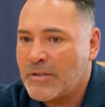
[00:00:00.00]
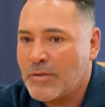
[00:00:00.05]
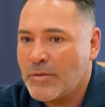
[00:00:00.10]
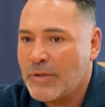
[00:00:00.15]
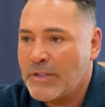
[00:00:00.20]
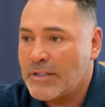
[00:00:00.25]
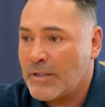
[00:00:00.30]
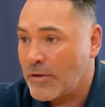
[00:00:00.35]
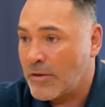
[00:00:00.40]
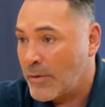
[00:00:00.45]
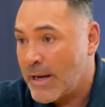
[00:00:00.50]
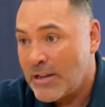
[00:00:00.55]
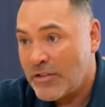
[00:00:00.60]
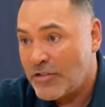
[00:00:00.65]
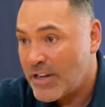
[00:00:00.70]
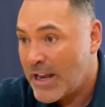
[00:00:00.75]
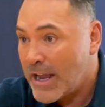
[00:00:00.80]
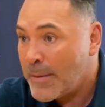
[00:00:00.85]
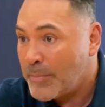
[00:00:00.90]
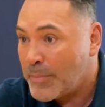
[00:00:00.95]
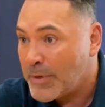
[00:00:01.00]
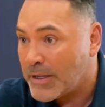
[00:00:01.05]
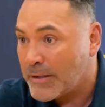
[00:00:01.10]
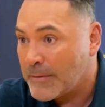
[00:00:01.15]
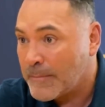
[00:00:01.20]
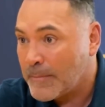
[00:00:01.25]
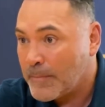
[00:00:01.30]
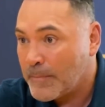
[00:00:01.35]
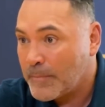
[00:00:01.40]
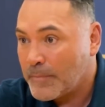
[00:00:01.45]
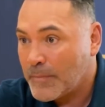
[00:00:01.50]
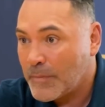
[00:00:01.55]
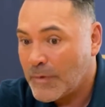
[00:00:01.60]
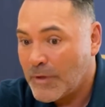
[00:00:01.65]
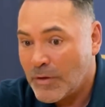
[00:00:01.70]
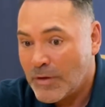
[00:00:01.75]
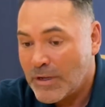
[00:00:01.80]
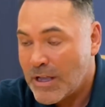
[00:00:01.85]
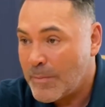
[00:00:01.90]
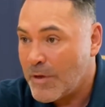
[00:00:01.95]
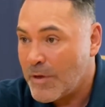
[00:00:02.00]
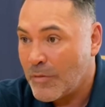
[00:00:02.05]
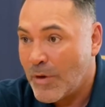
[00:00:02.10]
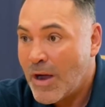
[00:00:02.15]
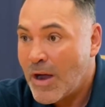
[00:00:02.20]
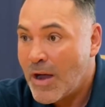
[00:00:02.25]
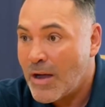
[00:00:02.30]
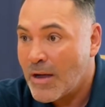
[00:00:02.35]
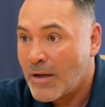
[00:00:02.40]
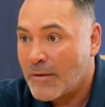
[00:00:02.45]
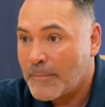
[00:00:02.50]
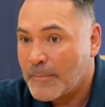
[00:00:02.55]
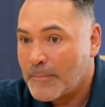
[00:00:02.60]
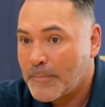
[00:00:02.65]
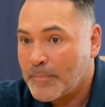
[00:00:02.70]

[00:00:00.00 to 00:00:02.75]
Who is a great champion, don't get me wrong.